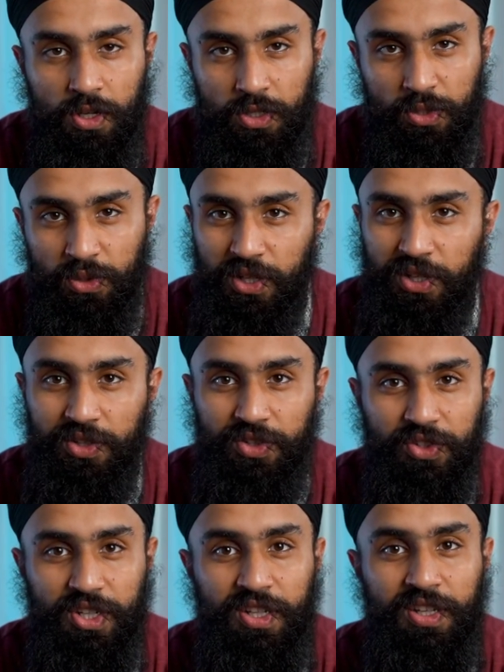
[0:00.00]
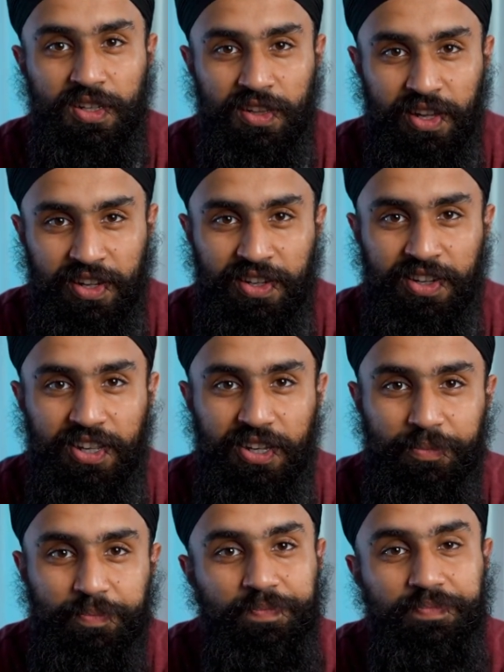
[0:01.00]
to a country like
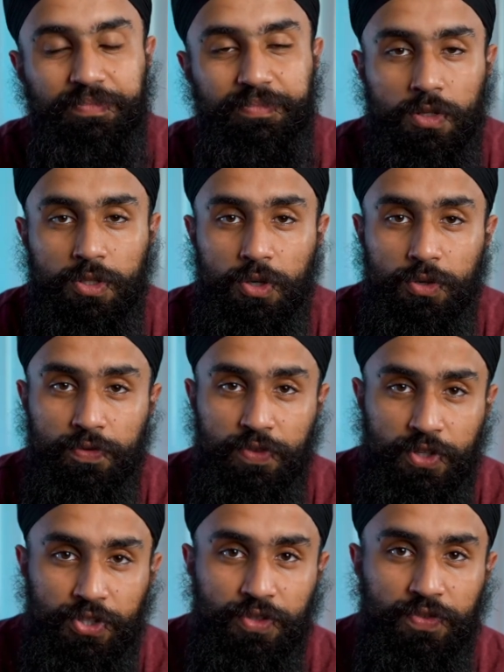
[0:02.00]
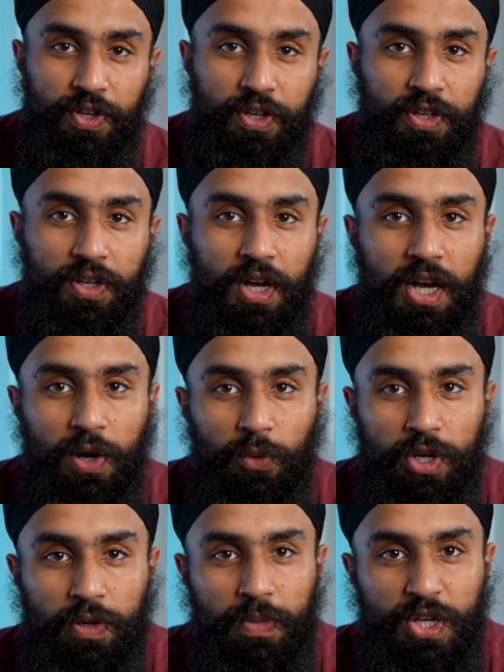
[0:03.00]
India. So first of all, I
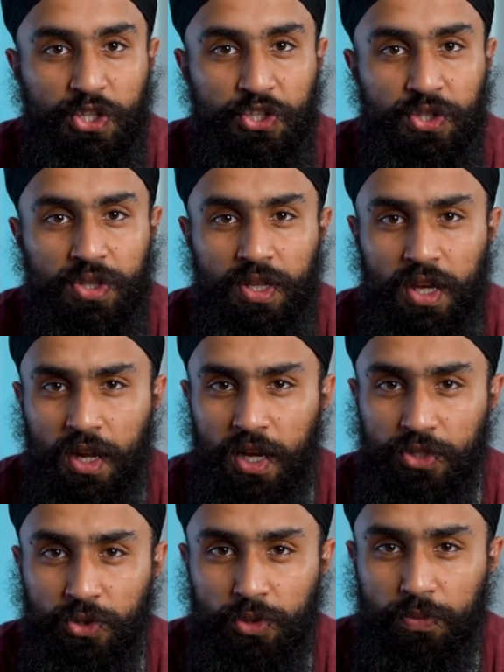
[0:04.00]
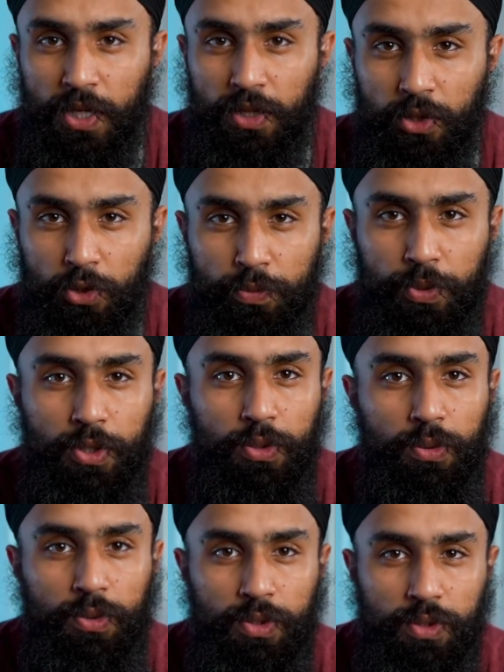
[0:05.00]
want to mention that I took my
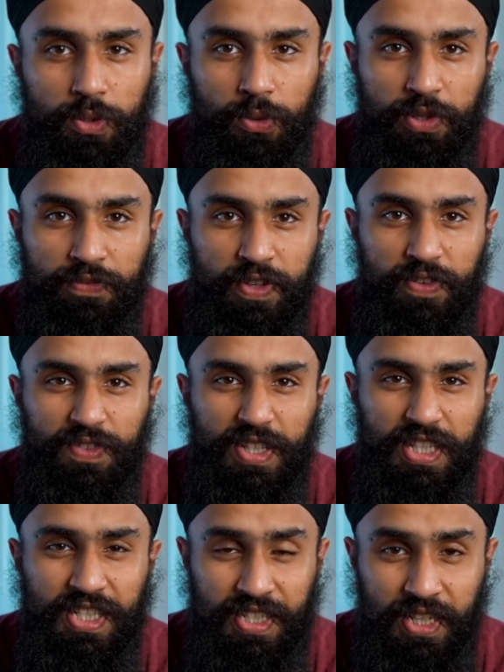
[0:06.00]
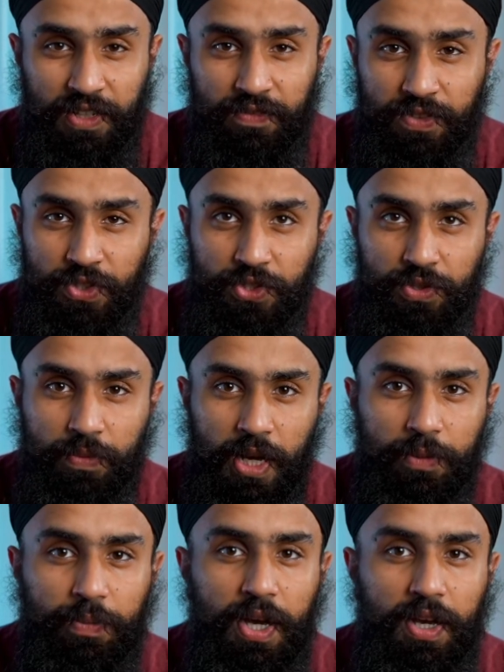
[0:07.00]
Lowepro 350 second version
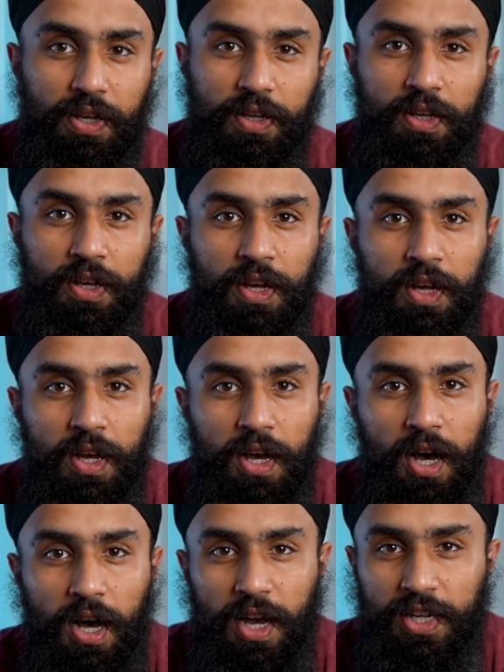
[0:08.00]
backpack. I